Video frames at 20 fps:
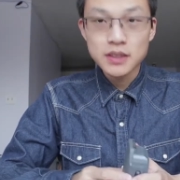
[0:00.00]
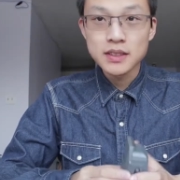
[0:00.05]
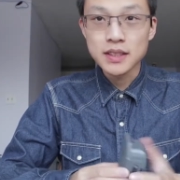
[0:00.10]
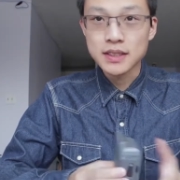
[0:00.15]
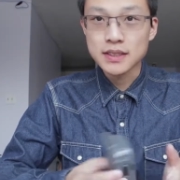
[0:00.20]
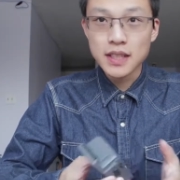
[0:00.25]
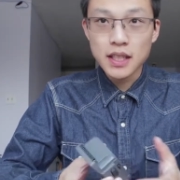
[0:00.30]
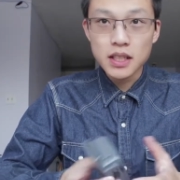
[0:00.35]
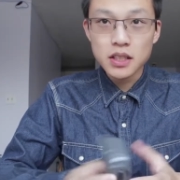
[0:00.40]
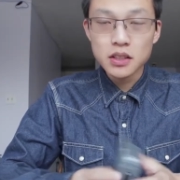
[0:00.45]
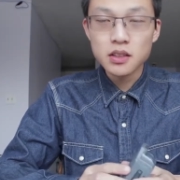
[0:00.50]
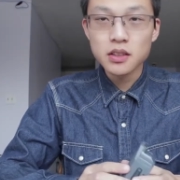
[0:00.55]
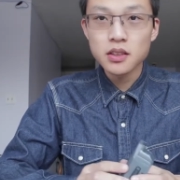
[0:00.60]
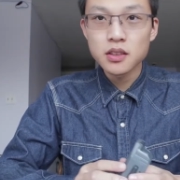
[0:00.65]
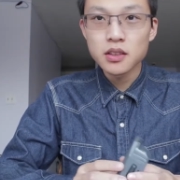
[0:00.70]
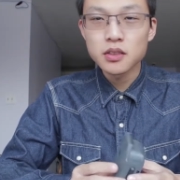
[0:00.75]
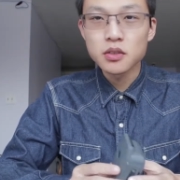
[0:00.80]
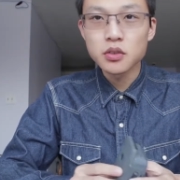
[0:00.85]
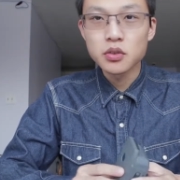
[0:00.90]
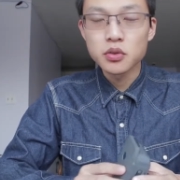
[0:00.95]
The second
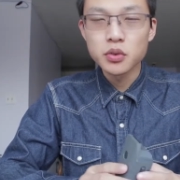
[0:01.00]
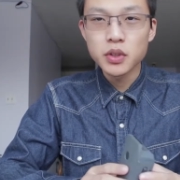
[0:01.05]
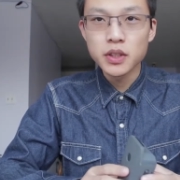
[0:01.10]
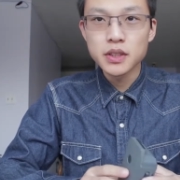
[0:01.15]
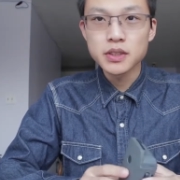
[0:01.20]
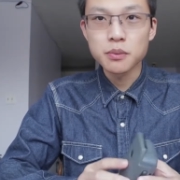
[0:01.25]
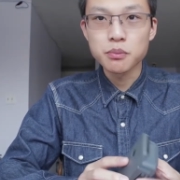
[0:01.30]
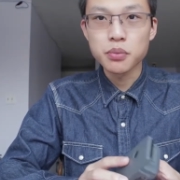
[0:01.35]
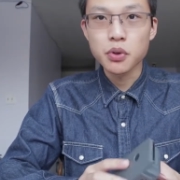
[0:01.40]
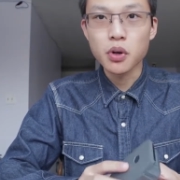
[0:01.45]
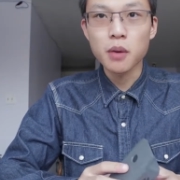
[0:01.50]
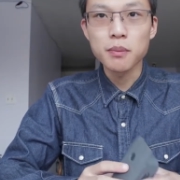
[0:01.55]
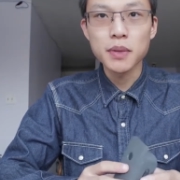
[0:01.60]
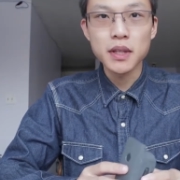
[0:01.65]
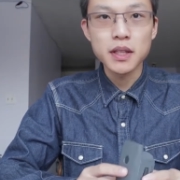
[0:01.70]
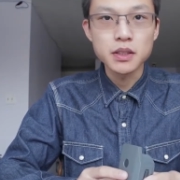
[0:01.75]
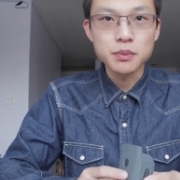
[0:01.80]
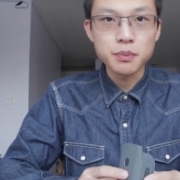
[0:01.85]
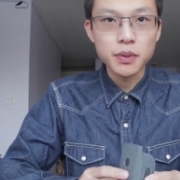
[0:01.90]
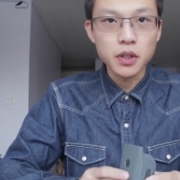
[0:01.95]
reason
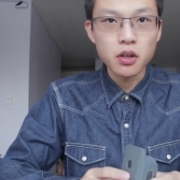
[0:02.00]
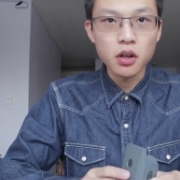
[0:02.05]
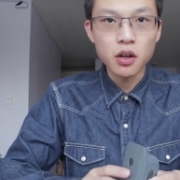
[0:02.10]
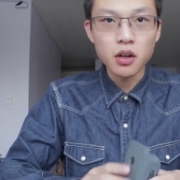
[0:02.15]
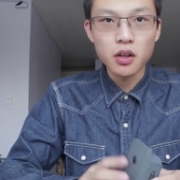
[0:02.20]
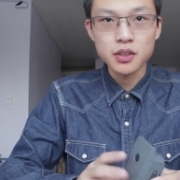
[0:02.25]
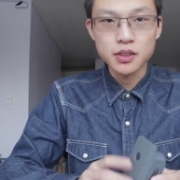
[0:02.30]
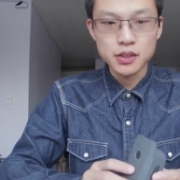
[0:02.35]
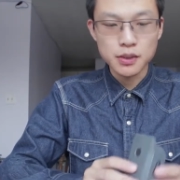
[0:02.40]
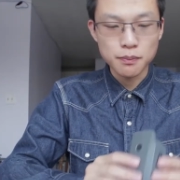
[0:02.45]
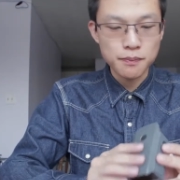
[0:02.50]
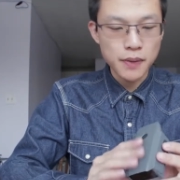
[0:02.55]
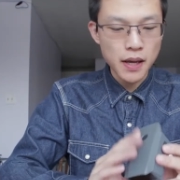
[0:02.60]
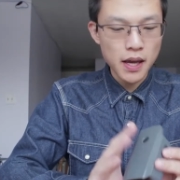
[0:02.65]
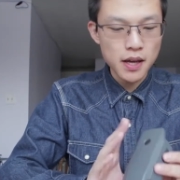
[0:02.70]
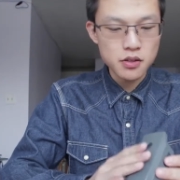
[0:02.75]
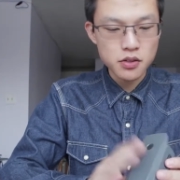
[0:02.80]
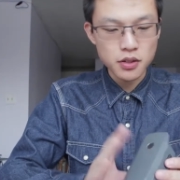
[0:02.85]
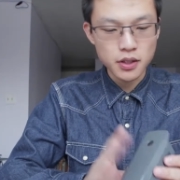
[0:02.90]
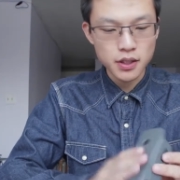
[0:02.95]
probably is because the
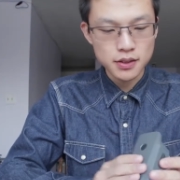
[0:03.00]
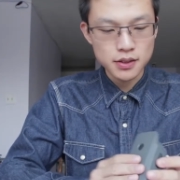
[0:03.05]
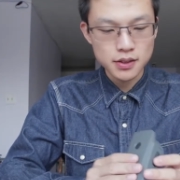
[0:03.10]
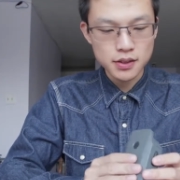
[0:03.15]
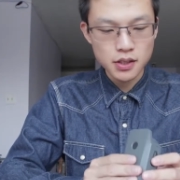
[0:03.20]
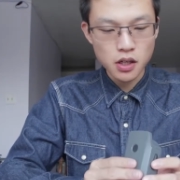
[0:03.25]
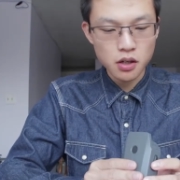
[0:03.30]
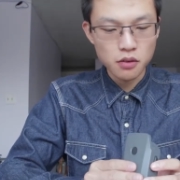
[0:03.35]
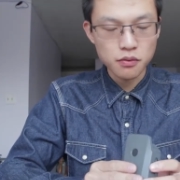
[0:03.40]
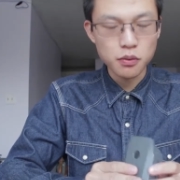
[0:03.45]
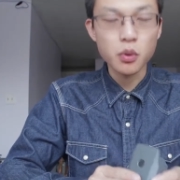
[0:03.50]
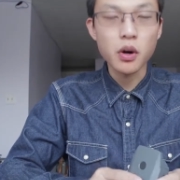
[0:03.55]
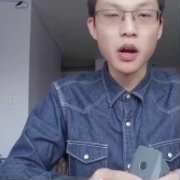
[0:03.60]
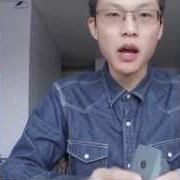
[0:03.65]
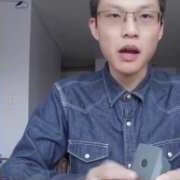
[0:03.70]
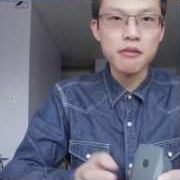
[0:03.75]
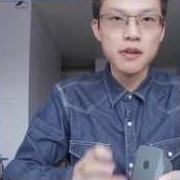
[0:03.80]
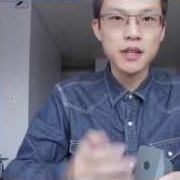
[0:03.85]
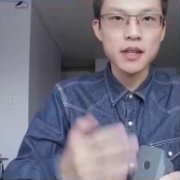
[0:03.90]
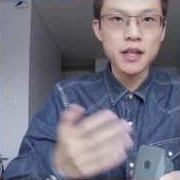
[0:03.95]
battery itself will
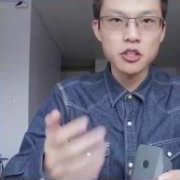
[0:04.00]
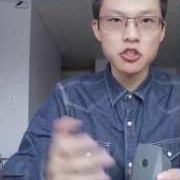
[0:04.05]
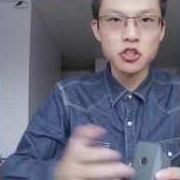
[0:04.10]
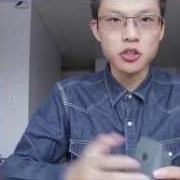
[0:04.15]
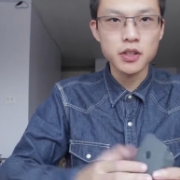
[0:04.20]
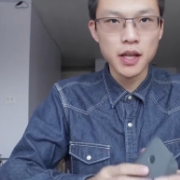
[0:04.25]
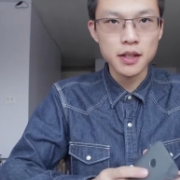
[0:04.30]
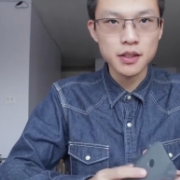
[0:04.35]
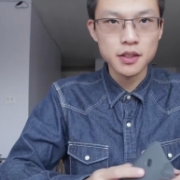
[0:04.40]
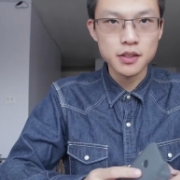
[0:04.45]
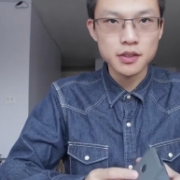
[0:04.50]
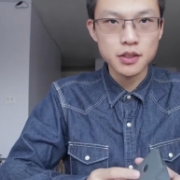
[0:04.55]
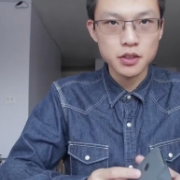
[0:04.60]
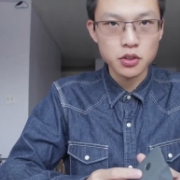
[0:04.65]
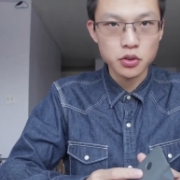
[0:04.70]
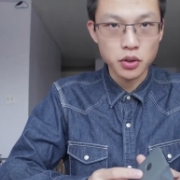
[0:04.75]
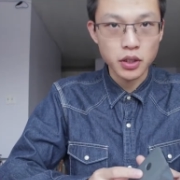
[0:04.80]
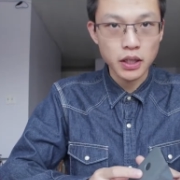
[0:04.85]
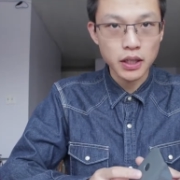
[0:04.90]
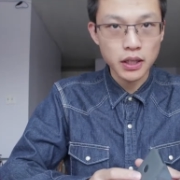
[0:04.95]
have a natural tendency
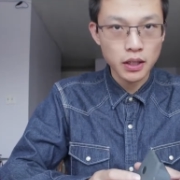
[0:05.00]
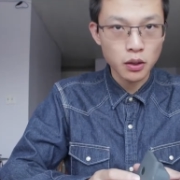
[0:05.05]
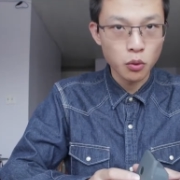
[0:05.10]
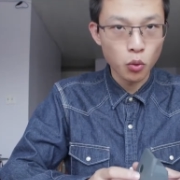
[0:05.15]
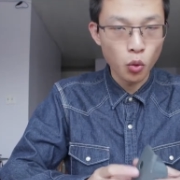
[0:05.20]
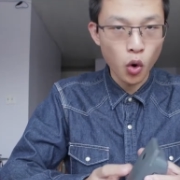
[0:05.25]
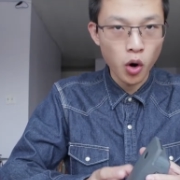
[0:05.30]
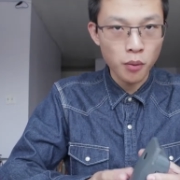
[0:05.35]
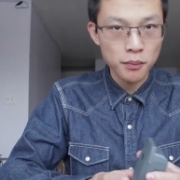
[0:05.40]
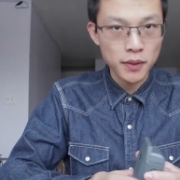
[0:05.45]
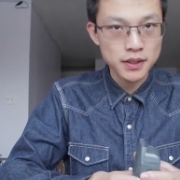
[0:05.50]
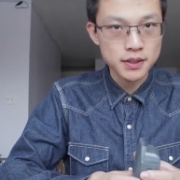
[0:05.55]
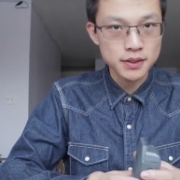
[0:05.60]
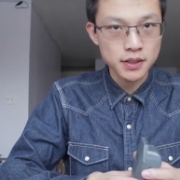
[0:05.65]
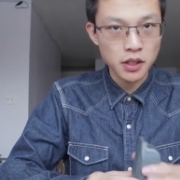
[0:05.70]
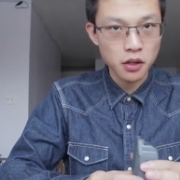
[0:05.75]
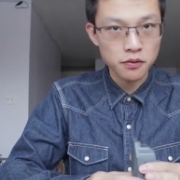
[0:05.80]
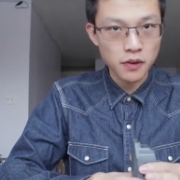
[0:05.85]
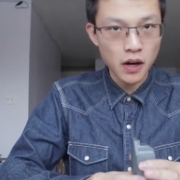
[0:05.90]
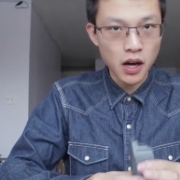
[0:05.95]
to warm
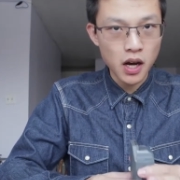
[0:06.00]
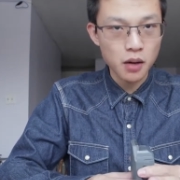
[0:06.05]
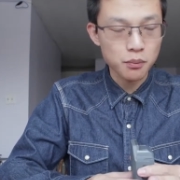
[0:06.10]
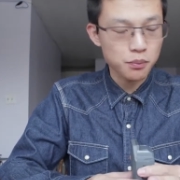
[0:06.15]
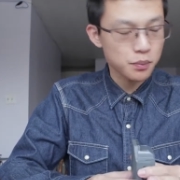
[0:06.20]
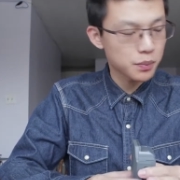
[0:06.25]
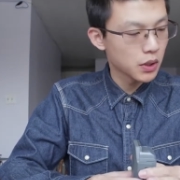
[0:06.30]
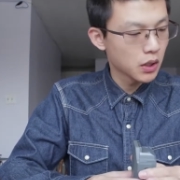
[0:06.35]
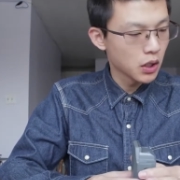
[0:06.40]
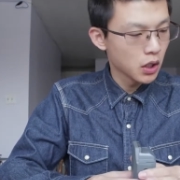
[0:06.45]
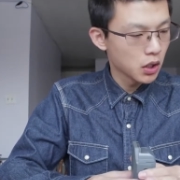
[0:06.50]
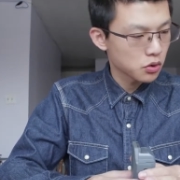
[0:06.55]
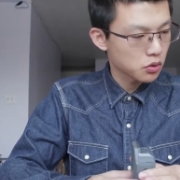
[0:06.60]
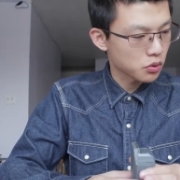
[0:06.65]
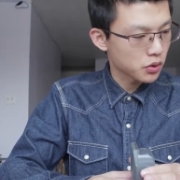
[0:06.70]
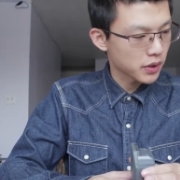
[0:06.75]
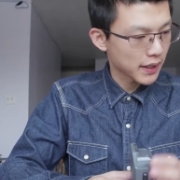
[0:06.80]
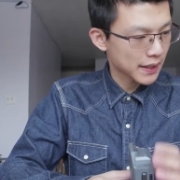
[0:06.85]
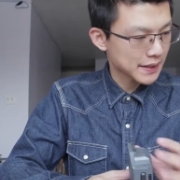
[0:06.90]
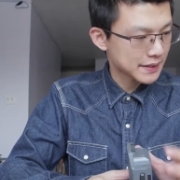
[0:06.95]
itself up
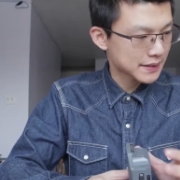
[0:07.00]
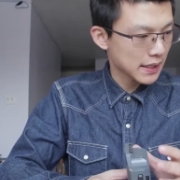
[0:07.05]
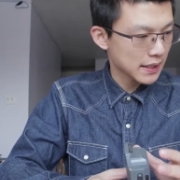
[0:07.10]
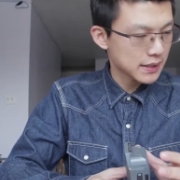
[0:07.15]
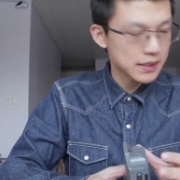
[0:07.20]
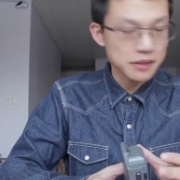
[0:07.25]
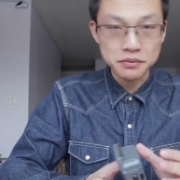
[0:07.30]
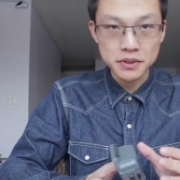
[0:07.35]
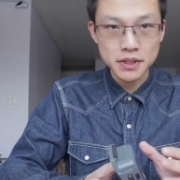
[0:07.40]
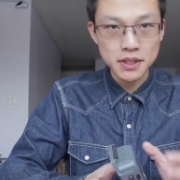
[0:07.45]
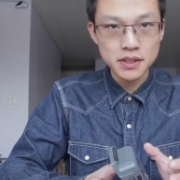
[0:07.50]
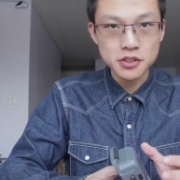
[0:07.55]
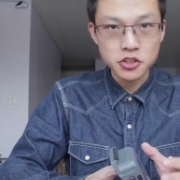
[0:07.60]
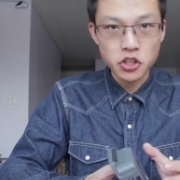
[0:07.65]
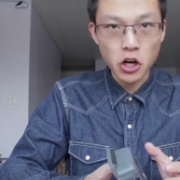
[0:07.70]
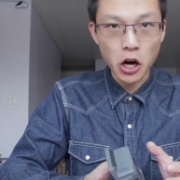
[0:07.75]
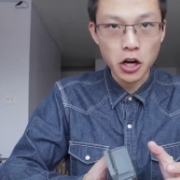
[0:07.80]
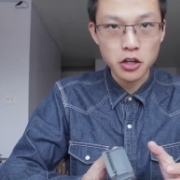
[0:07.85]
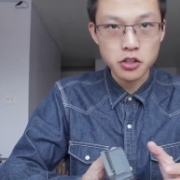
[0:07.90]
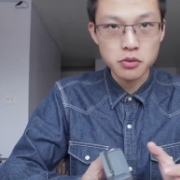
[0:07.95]
during excessive
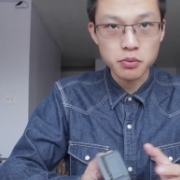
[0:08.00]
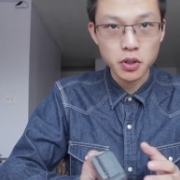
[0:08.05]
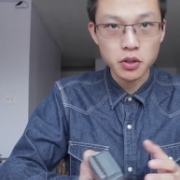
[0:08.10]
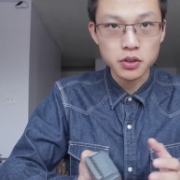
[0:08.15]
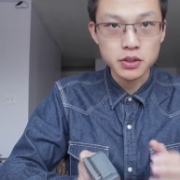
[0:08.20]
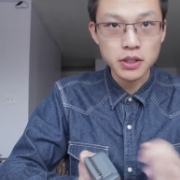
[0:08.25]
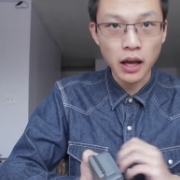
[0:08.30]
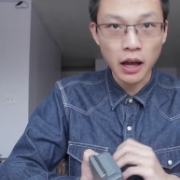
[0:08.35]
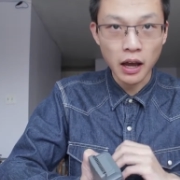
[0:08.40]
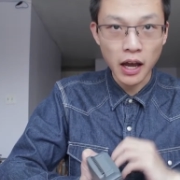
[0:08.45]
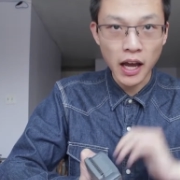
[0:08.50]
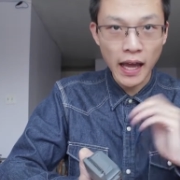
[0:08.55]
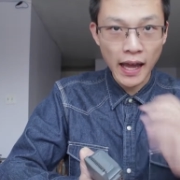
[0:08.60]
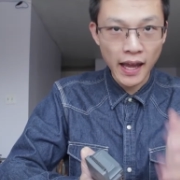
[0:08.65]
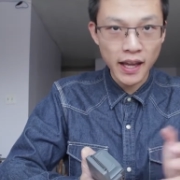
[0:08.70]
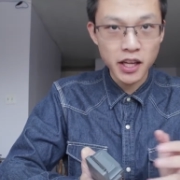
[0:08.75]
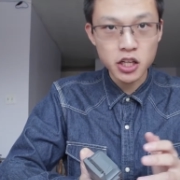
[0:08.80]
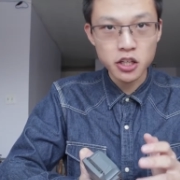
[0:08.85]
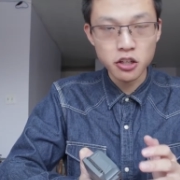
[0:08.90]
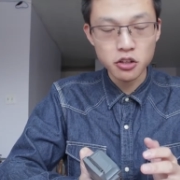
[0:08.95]
discharge because of a
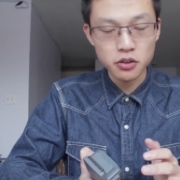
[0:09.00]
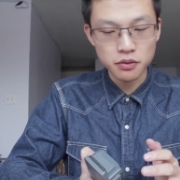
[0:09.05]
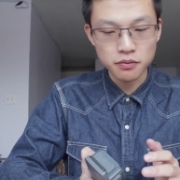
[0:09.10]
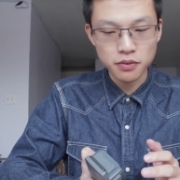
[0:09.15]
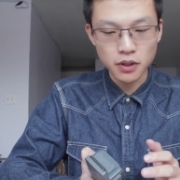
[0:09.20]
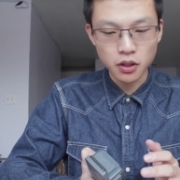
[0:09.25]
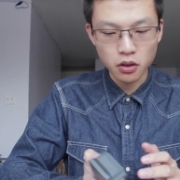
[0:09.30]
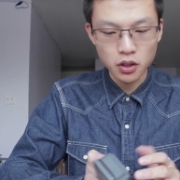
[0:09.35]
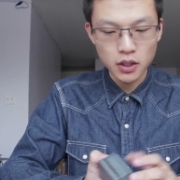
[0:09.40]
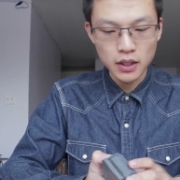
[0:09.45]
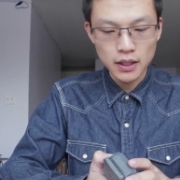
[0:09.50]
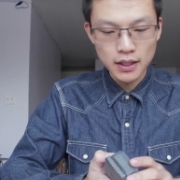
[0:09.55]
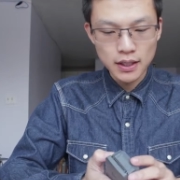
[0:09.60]
high current flow.